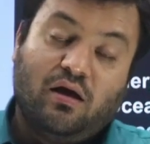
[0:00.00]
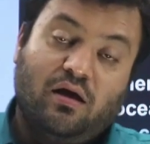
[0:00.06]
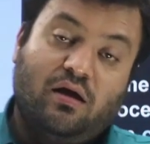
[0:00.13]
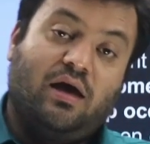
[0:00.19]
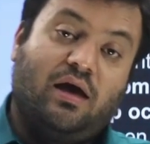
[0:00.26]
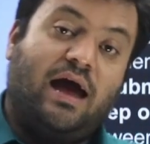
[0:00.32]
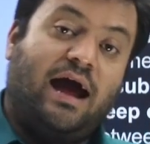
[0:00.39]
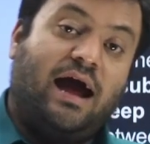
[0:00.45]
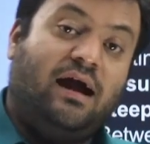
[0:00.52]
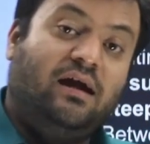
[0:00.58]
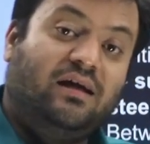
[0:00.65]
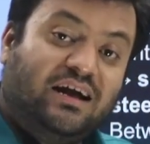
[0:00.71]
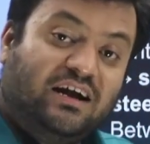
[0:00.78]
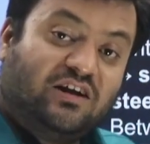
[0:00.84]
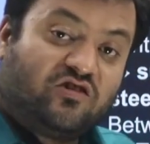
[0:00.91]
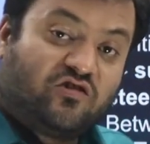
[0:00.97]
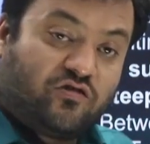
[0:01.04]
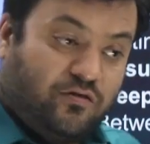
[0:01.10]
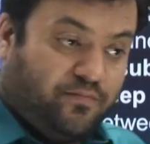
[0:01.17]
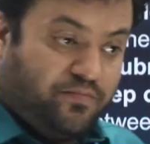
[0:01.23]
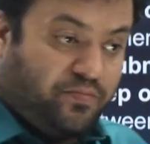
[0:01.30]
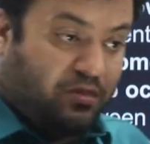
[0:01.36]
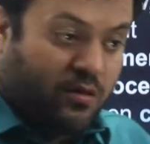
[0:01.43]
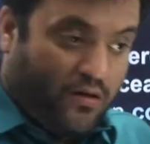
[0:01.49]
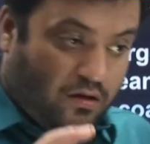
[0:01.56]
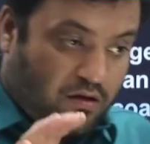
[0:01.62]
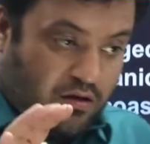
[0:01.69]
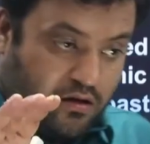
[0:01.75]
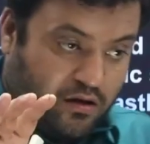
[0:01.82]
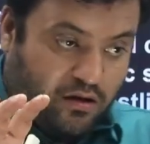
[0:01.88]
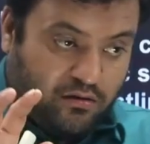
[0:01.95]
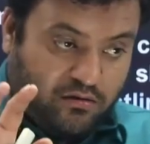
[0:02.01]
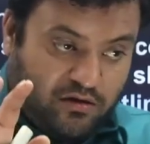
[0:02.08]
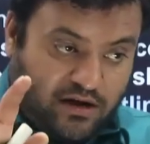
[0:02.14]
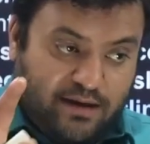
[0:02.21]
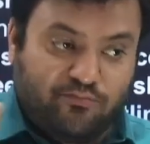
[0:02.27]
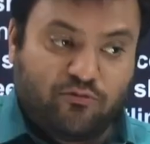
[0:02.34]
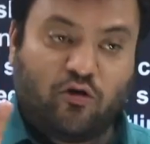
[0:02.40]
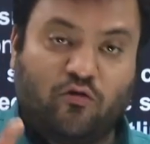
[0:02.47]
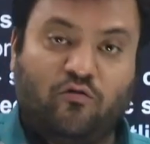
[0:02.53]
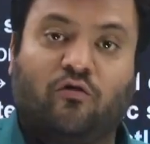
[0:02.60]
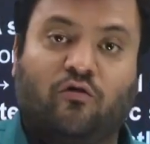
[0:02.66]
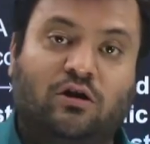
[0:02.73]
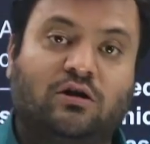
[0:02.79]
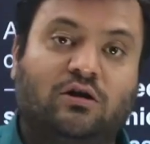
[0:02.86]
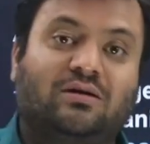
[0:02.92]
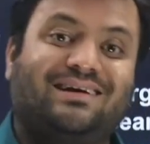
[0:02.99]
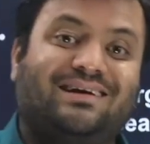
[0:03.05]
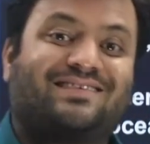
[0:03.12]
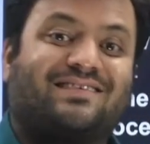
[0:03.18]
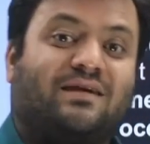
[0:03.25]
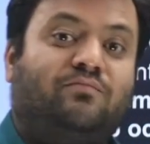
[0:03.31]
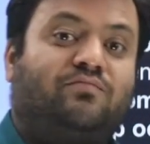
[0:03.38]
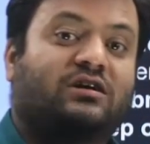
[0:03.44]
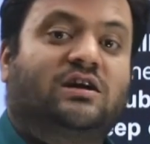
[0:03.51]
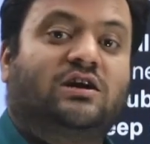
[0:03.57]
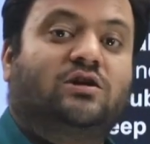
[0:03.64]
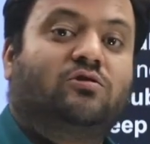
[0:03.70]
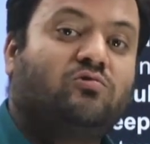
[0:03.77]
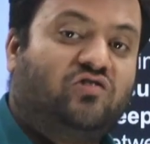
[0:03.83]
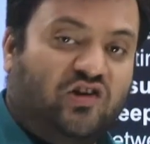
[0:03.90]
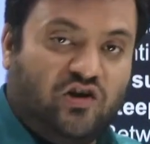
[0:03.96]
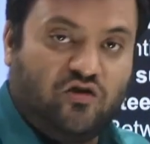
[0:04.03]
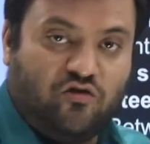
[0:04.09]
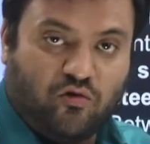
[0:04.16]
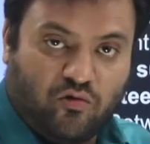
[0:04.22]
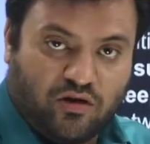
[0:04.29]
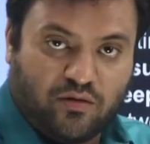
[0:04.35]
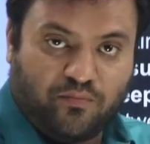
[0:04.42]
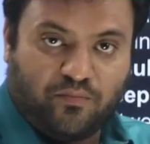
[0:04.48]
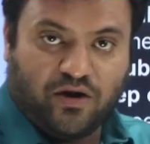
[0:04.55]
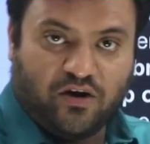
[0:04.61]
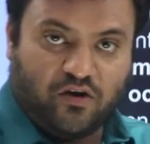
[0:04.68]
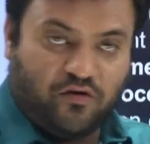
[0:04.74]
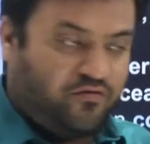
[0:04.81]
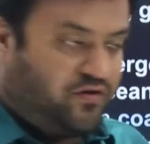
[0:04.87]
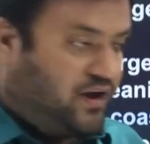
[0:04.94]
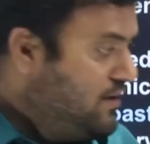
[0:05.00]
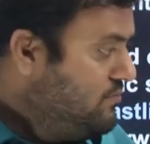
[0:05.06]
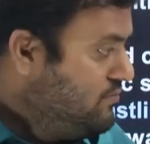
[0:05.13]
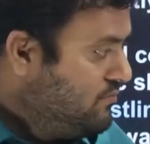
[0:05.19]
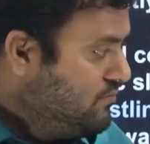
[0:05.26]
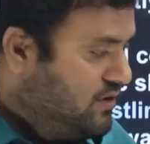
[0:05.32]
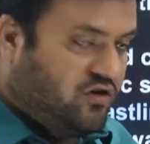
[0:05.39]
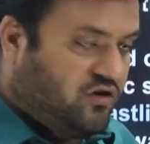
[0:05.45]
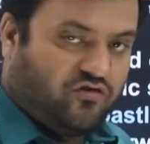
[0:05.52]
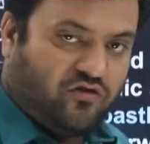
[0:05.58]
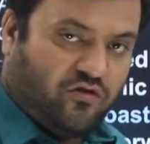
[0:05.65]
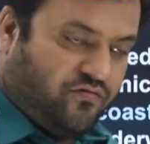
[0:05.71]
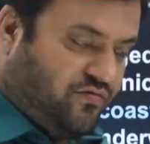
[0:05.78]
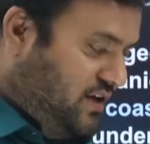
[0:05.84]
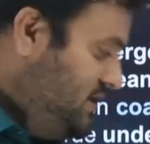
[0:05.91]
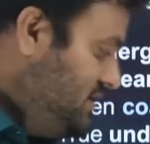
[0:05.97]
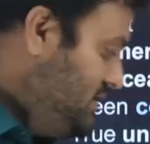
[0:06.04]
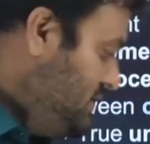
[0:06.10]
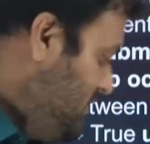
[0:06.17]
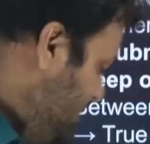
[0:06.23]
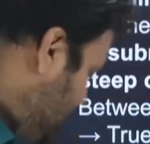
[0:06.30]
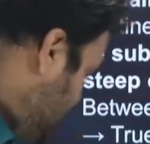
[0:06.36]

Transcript: and its depth of water is subjected to change over the period of time because of these three